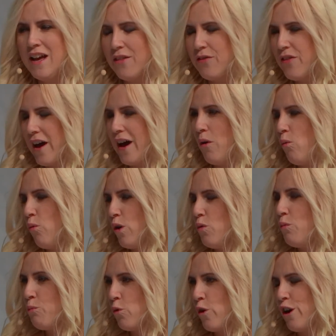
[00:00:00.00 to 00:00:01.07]
That
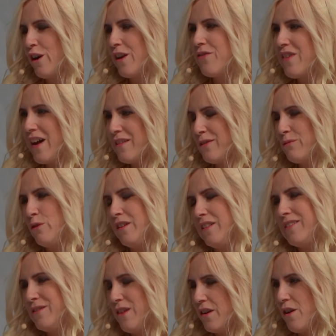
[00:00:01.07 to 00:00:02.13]
won't work. That's when
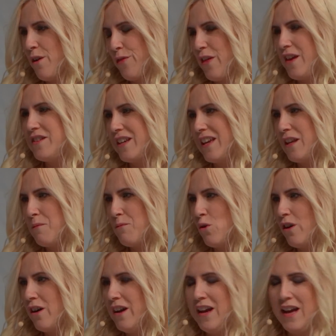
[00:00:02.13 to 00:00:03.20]
it's not authentic
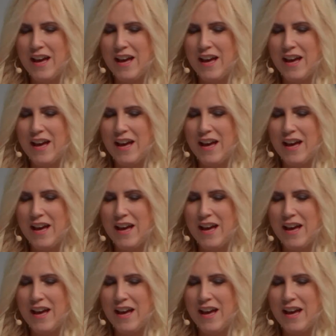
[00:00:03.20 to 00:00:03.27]
anymore.